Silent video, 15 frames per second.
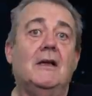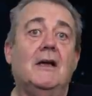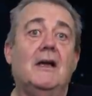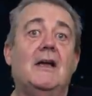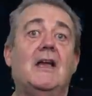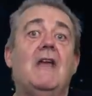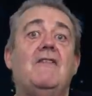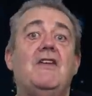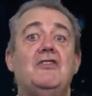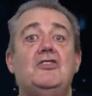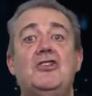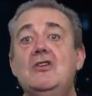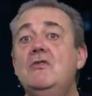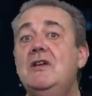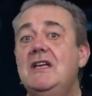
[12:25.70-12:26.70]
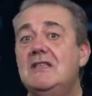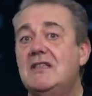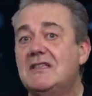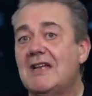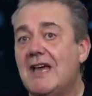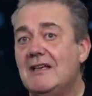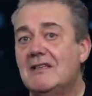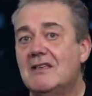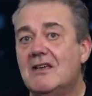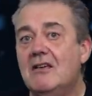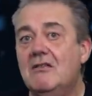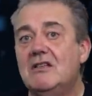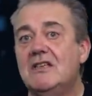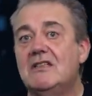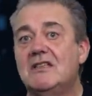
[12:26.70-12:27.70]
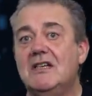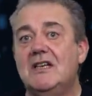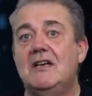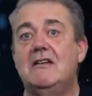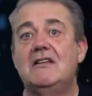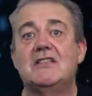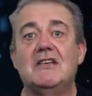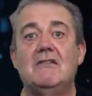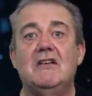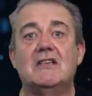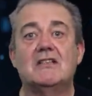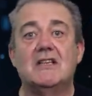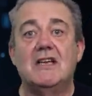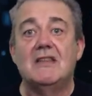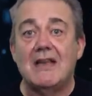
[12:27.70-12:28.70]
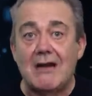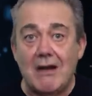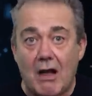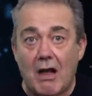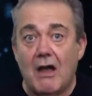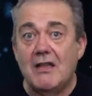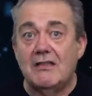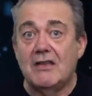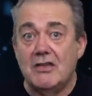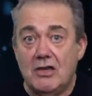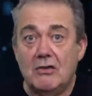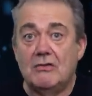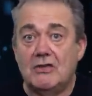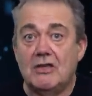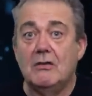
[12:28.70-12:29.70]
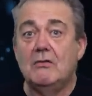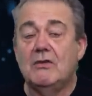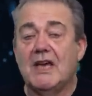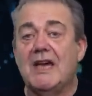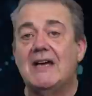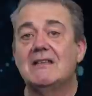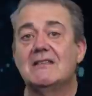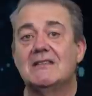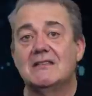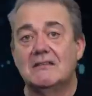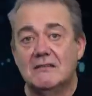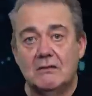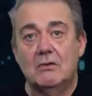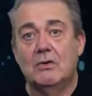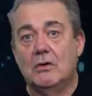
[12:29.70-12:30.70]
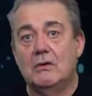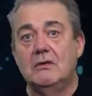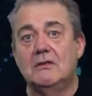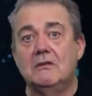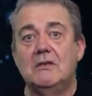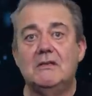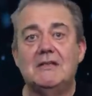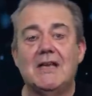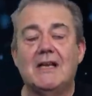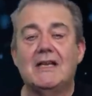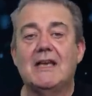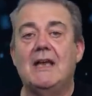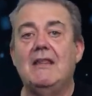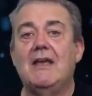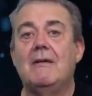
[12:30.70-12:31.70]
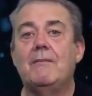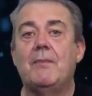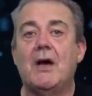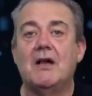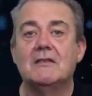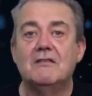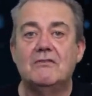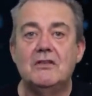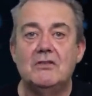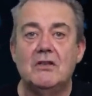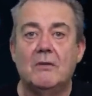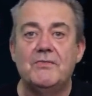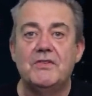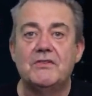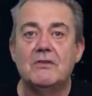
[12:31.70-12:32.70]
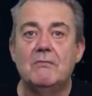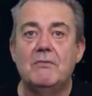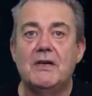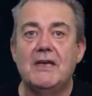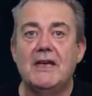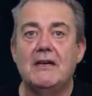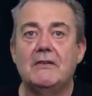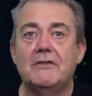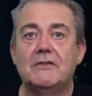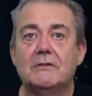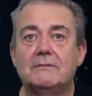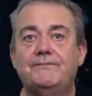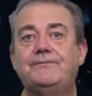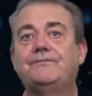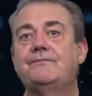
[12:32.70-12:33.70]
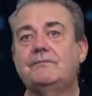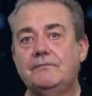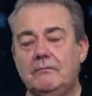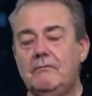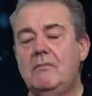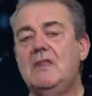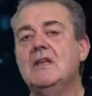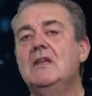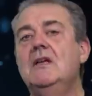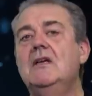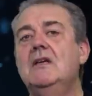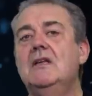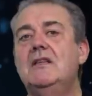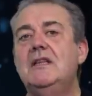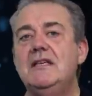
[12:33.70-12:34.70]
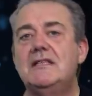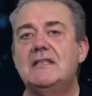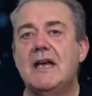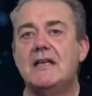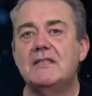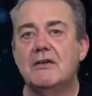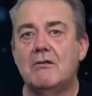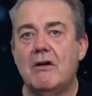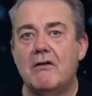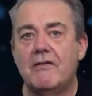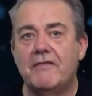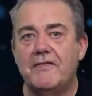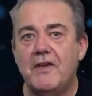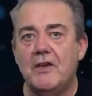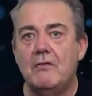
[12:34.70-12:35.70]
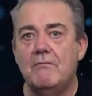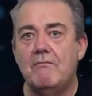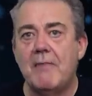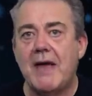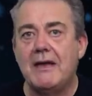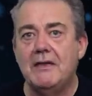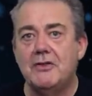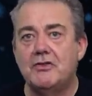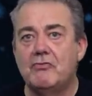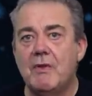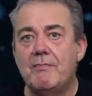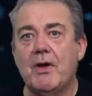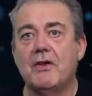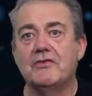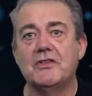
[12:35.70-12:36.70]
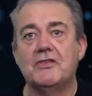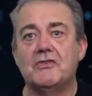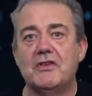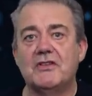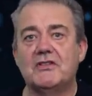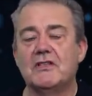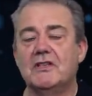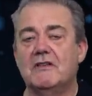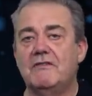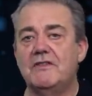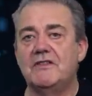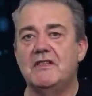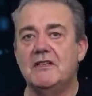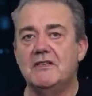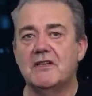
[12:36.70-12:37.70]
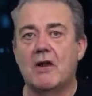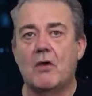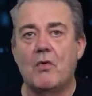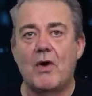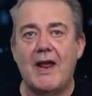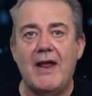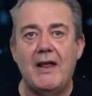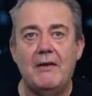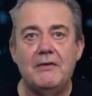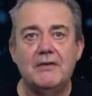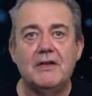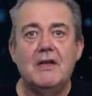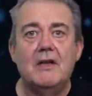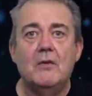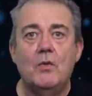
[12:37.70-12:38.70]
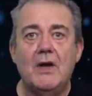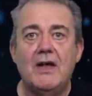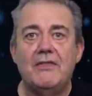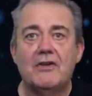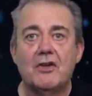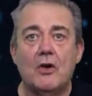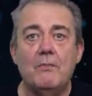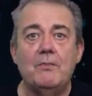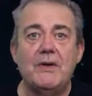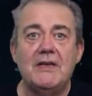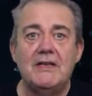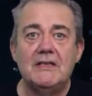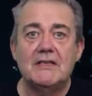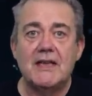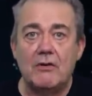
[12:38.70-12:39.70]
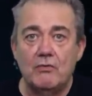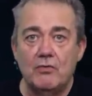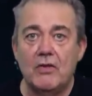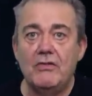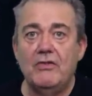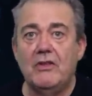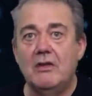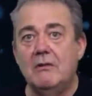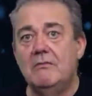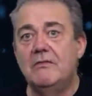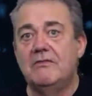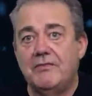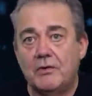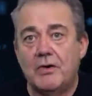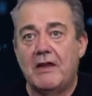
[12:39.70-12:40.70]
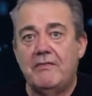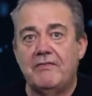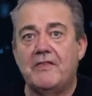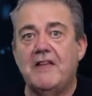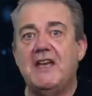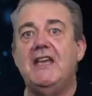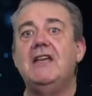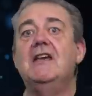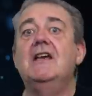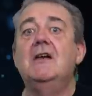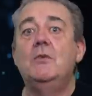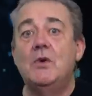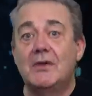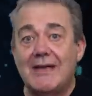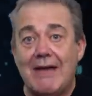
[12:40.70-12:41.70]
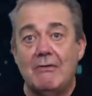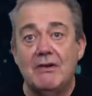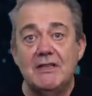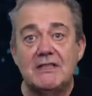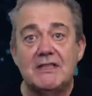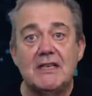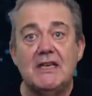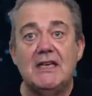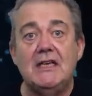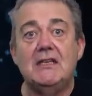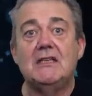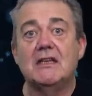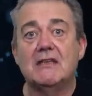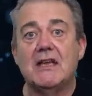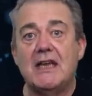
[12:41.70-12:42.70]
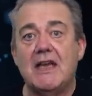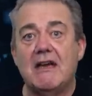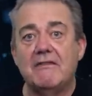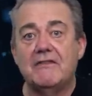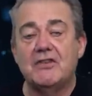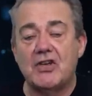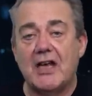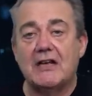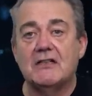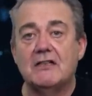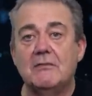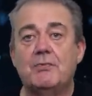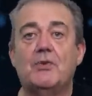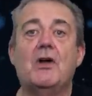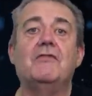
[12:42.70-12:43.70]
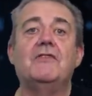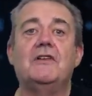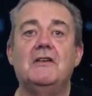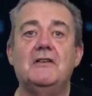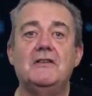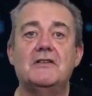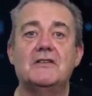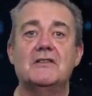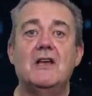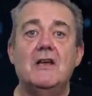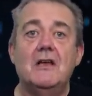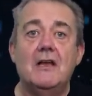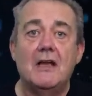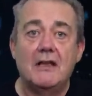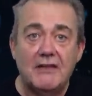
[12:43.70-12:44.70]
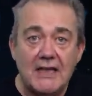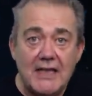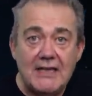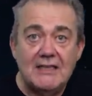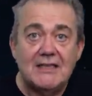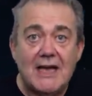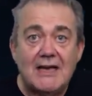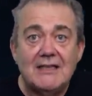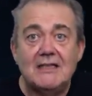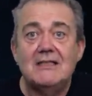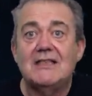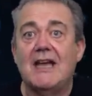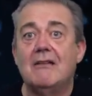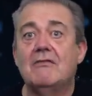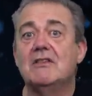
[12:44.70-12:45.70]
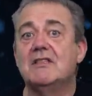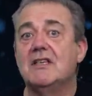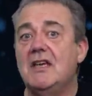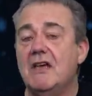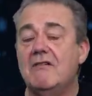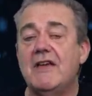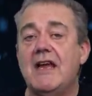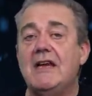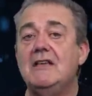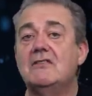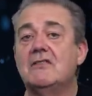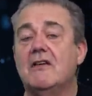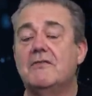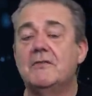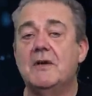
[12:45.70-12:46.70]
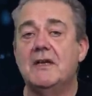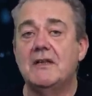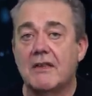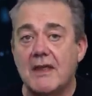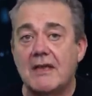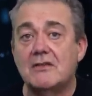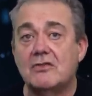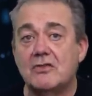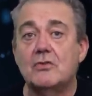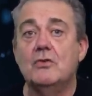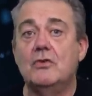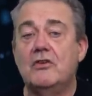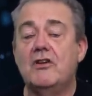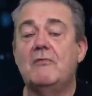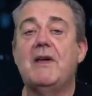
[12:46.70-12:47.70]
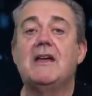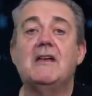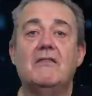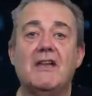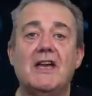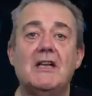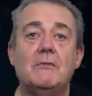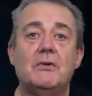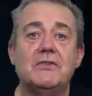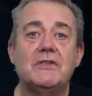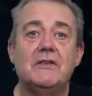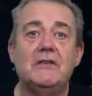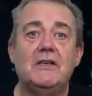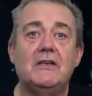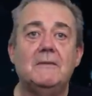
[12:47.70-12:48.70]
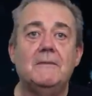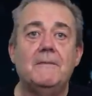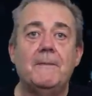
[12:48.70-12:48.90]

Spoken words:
If you do need to take security seriously, then either you do that or you delegate that part of the job to somebody else. These days, there are a few managed repository services around where the companies that run them for a fee will guarantee that they have checked the provenance and integrity of any software that they store and make available to you.